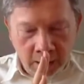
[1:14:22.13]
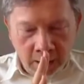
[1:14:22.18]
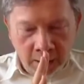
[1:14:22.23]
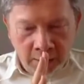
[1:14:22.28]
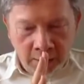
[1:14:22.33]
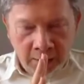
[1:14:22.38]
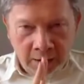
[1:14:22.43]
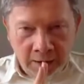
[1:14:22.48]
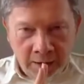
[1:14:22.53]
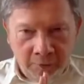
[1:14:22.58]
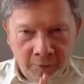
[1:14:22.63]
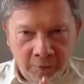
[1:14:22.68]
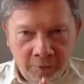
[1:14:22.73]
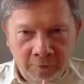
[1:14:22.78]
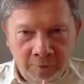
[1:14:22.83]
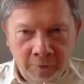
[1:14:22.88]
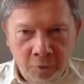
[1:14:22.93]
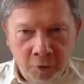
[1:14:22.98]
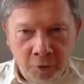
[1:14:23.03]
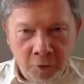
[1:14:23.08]
depths of
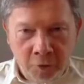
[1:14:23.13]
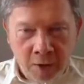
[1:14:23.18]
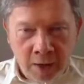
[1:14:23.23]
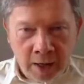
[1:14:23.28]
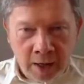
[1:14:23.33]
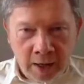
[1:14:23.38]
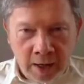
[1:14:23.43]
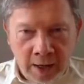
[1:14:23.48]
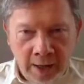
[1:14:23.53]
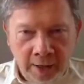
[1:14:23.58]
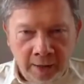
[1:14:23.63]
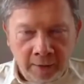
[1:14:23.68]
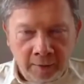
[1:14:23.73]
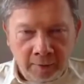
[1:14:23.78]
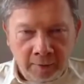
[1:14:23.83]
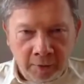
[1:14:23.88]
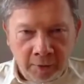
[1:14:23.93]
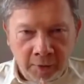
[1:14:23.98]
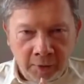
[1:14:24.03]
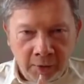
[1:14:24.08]
who you are
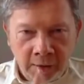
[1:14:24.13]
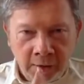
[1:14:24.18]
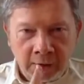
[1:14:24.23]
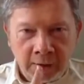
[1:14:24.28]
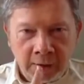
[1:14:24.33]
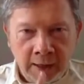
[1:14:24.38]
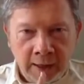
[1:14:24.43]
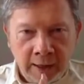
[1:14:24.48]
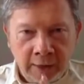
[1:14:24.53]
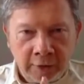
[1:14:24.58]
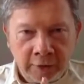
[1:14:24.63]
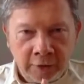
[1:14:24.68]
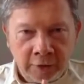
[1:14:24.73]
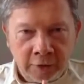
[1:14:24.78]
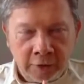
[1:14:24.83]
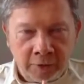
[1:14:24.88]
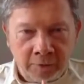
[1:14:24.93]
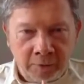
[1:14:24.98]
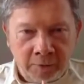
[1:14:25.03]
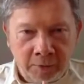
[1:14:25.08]
in the essence
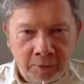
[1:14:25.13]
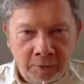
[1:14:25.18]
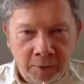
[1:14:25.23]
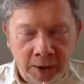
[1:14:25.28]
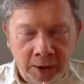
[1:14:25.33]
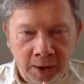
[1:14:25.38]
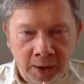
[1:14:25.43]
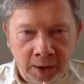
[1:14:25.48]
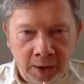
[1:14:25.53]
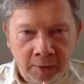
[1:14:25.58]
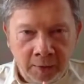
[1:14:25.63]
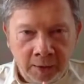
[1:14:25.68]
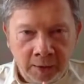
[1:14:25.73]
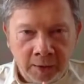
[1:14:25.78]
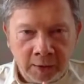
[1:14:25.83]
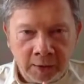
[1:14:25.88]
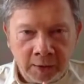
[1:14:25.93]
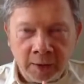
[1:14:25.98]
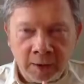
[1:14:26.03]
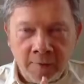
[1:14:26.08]
of your being, that
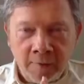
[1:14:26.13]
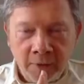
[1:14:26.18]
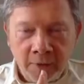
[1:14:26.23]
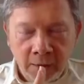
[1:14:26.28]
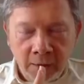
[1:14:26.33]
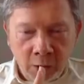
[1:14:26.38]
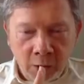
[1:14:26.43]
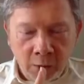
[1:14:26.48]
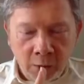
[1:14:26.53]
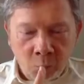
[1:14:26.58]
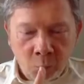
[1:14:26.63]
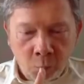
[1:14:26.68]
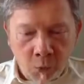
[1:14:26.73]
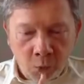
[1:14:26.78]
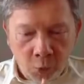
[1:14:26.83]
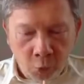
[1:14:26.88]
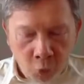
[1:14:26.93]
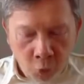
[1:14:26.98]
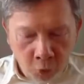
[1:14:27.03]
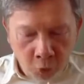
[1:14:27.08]
is, and
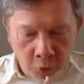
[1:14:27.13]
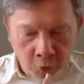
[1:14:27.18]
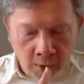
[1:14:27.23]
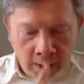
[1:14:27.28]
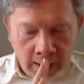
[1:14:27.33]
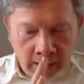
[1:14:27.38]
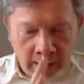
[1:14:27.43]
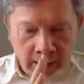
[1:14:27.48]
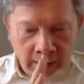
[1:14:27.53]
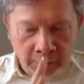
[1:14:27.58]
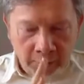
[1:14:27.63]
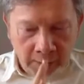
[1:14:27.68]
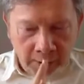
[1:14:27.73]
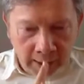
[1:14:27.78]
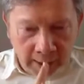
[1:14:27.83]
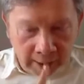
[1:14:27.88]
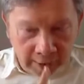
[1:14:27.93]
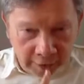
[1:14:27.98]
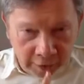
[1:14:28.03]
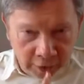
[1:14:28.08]
who you are in the
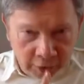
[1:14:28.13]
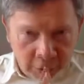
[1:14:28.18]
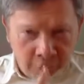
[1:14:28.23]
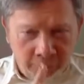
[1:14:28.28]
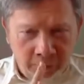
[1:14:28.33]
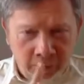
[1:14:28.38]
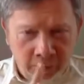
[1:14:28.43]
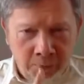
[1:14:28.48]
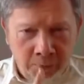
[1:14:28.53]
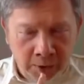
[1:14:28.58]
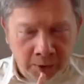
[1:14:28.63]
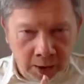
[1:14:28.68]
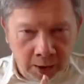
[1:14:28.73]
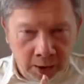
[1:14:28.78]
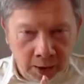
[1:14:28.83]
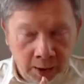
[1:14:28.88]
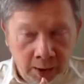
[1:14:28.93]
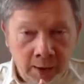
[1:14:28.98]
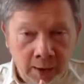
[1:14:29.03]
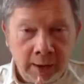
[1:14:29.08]
essence of your
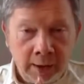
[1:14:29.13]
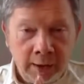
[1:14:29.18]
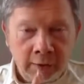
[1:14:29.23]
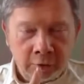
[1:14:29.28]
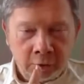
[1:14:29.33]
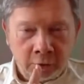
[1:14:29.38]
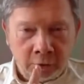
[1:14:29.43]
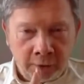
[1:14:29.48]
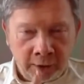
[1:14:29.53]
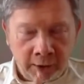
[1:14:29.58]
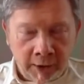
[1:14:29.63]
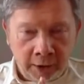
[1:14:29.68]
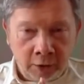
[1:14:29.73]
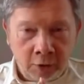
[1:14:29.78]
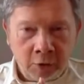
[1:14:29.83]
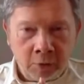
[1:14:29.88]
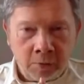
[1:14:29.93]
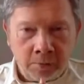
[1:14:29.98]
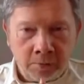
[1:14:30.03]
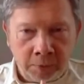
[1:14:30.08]
being is already
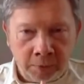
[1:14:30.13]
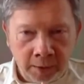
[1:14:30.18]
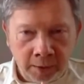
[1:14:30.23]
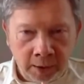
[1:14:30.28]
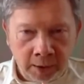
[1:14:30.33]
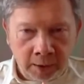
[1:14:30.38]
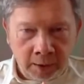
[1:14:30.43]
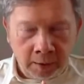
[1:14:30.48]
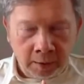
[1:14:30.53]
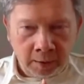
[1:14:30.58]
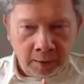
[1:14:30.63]
complete.